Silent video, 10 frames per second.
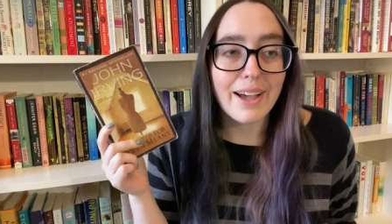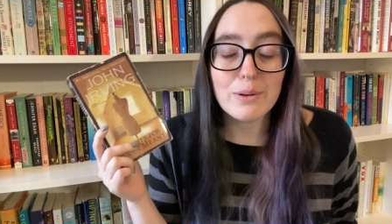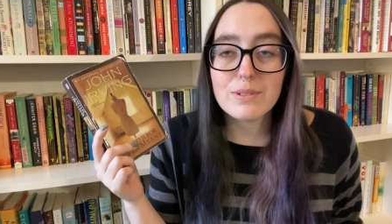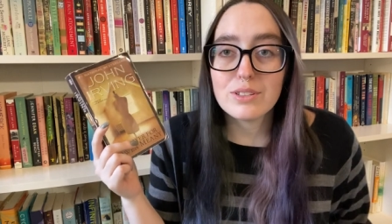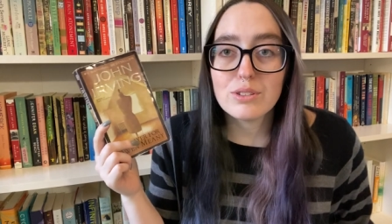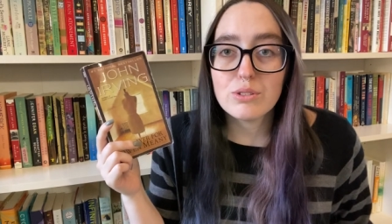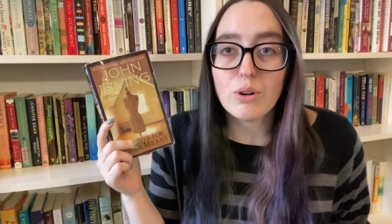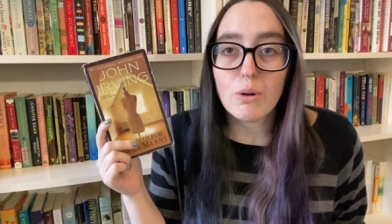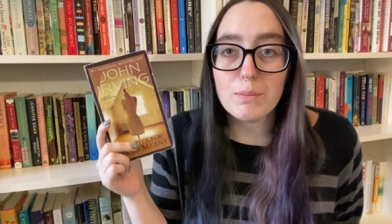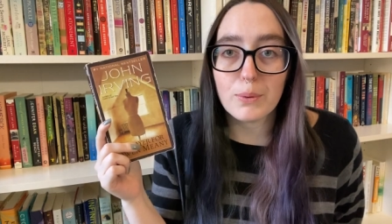I was
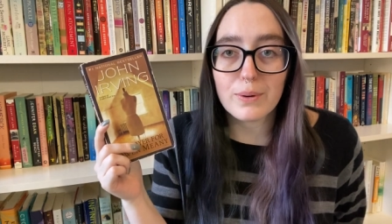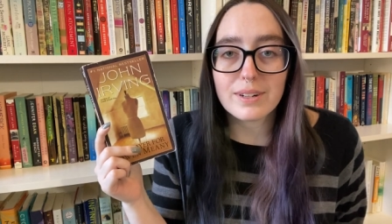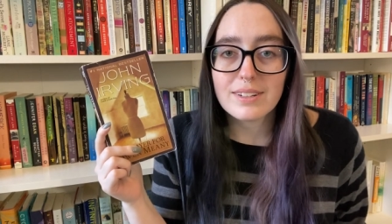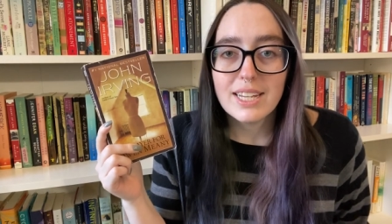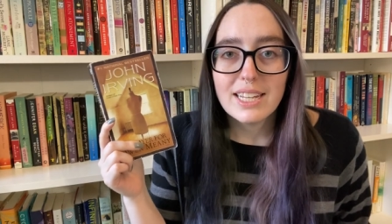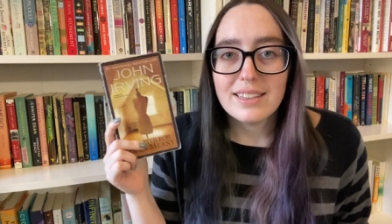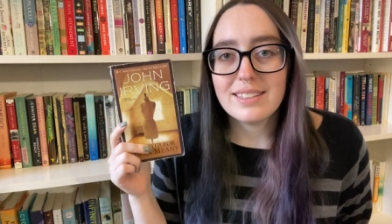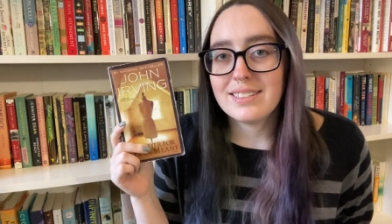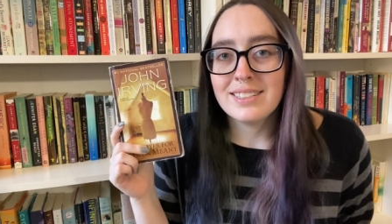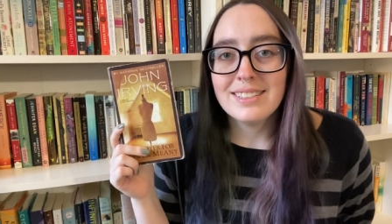so bored
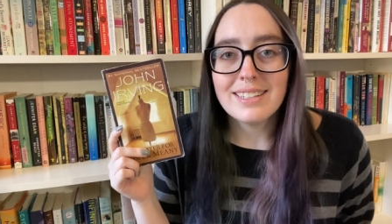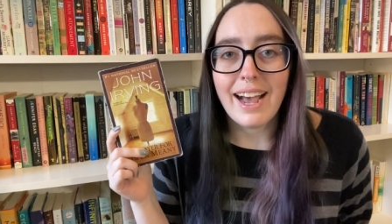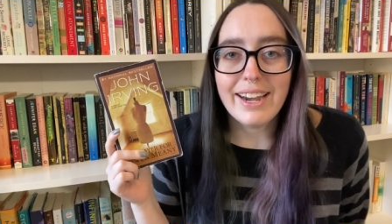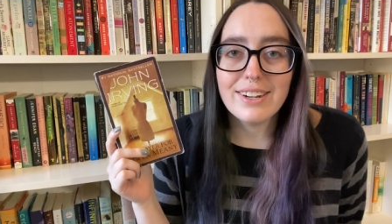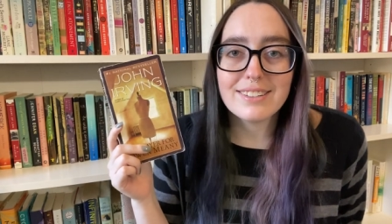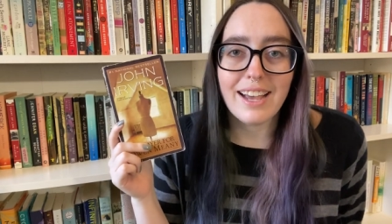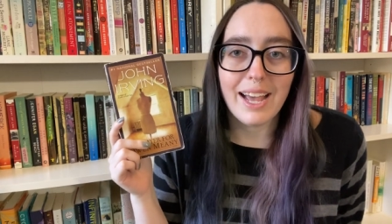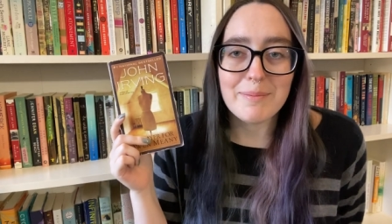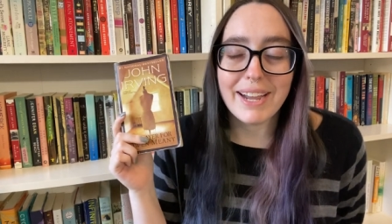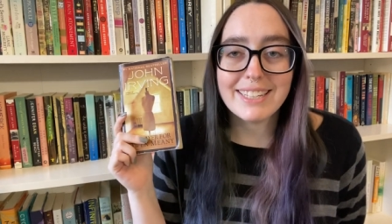this entire
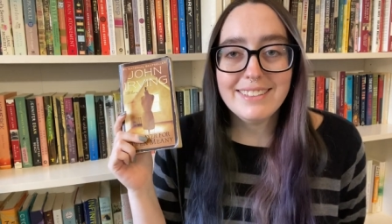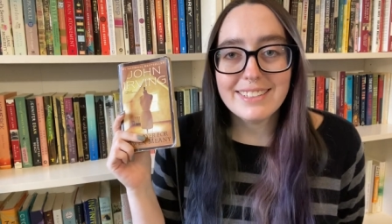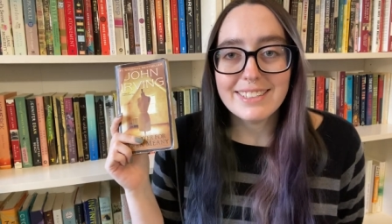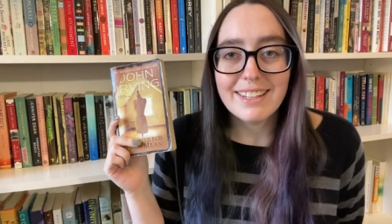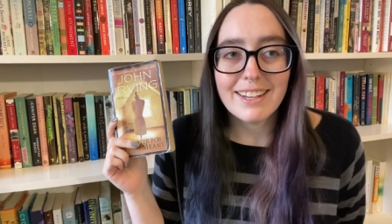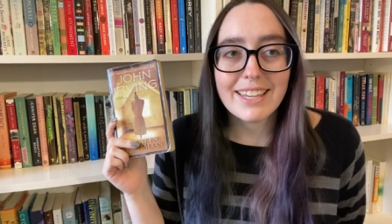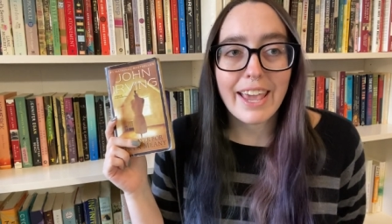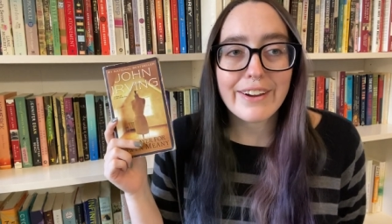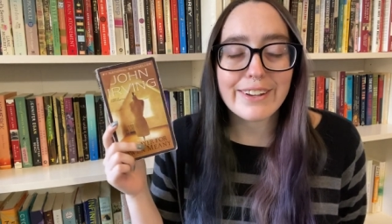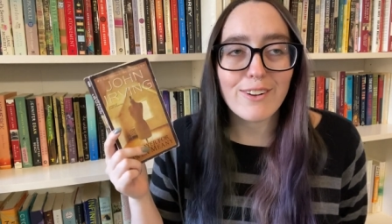time. I did not
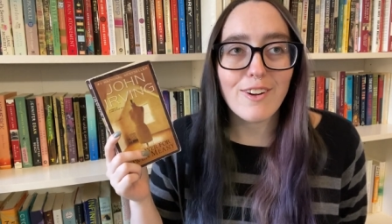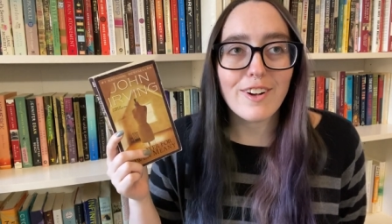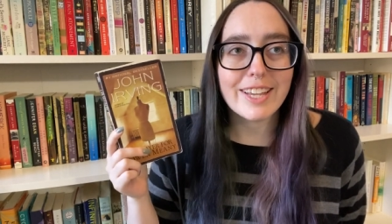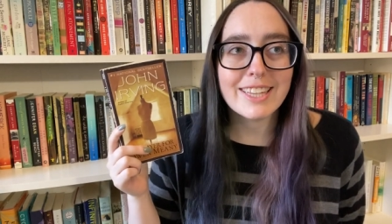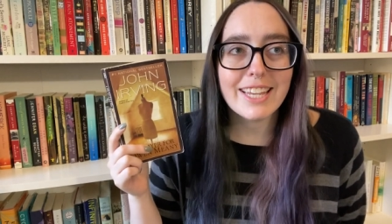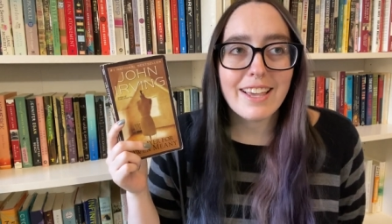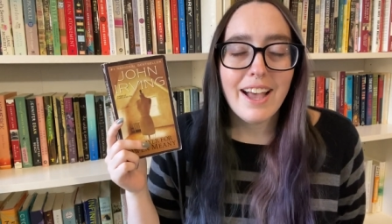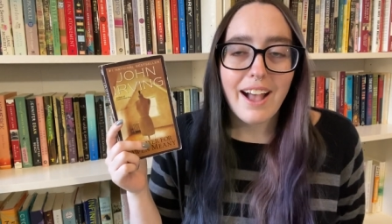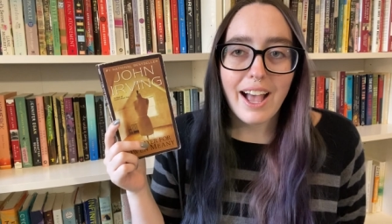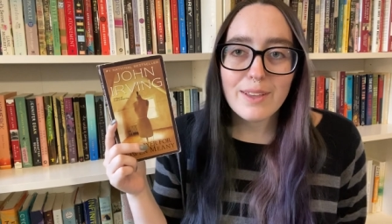care at all. And like,
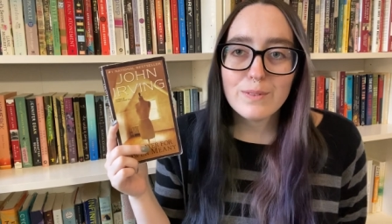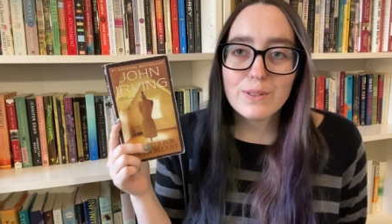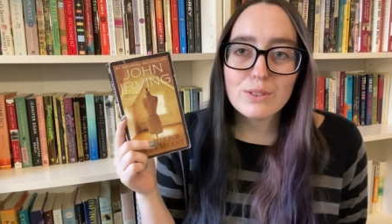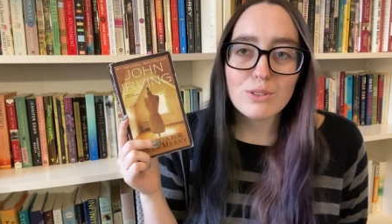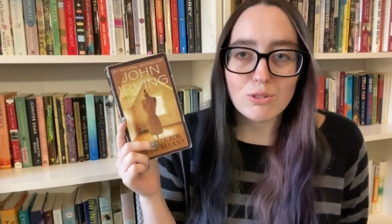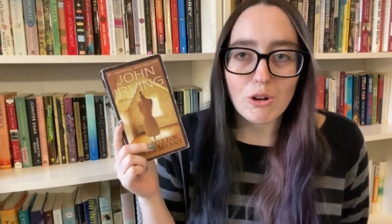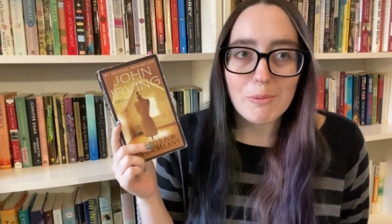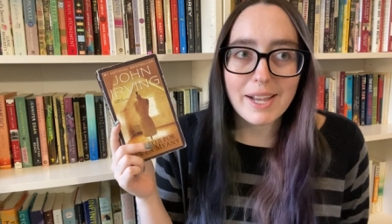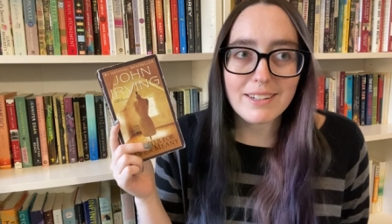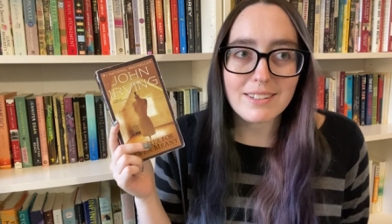I feel so
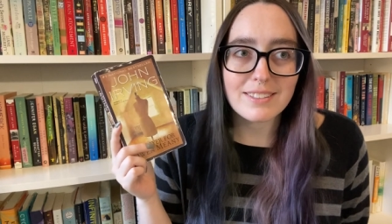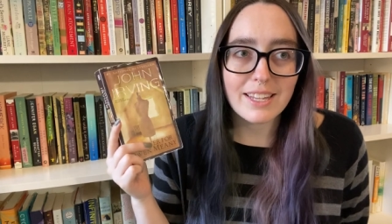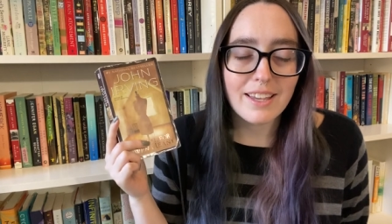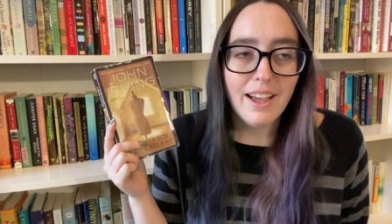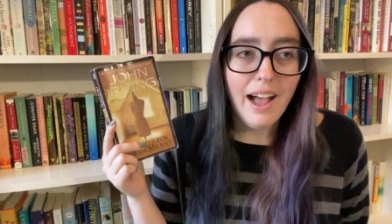bad because like,